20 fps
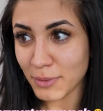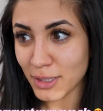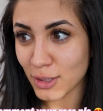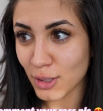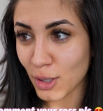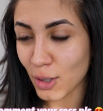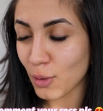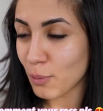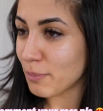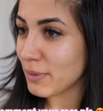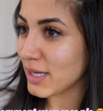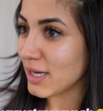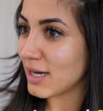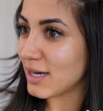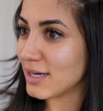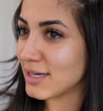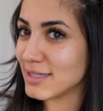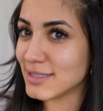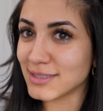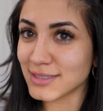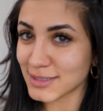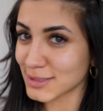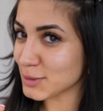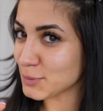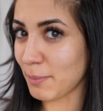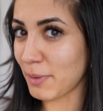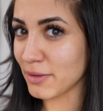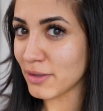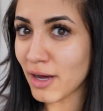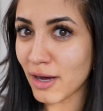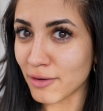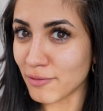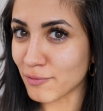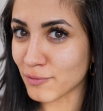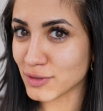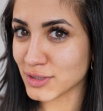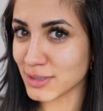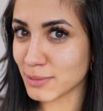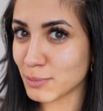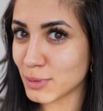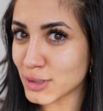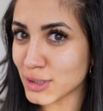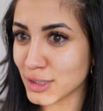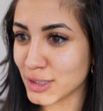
me know because I'm on the hunt for someone